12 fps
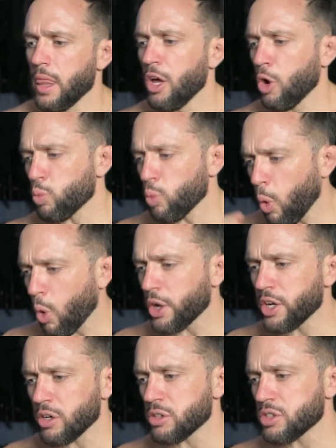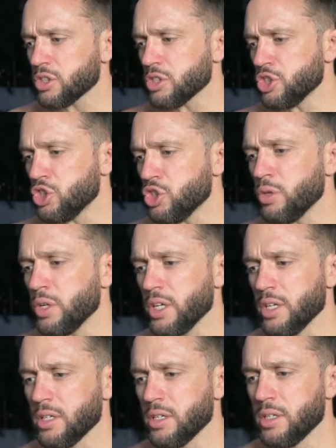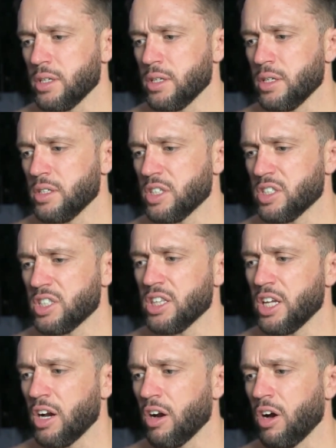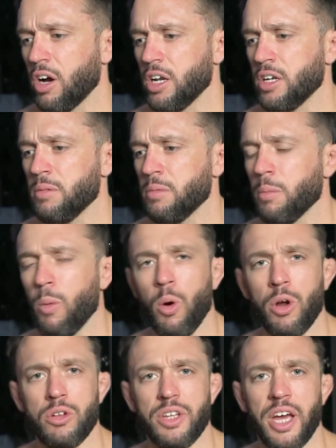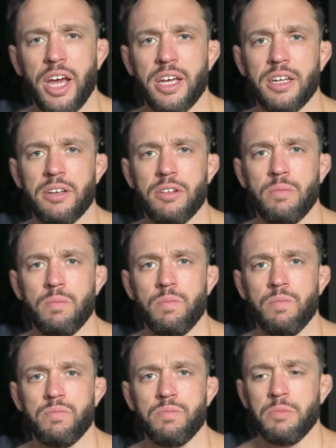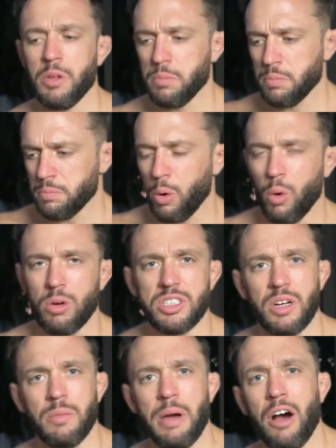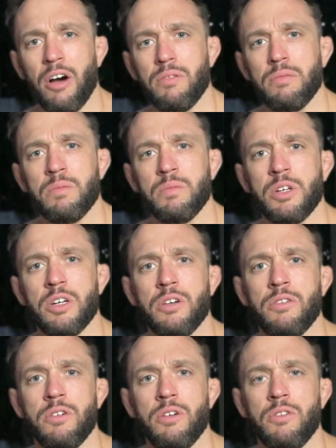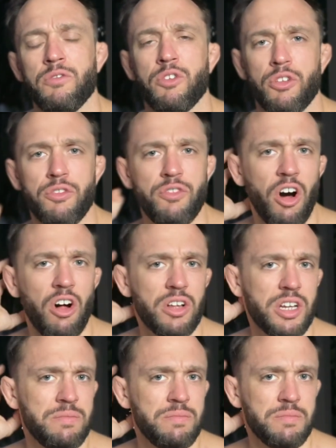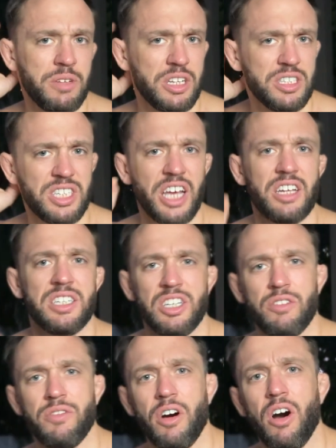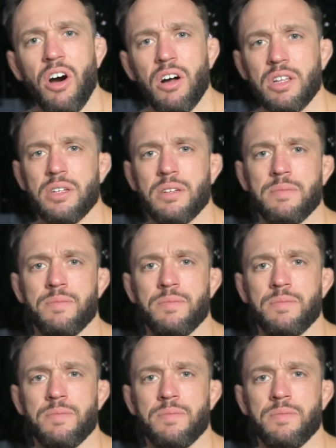a warrior's duty to sit there on Memorial Day and pour some out for the fallen and say, until Valhalla.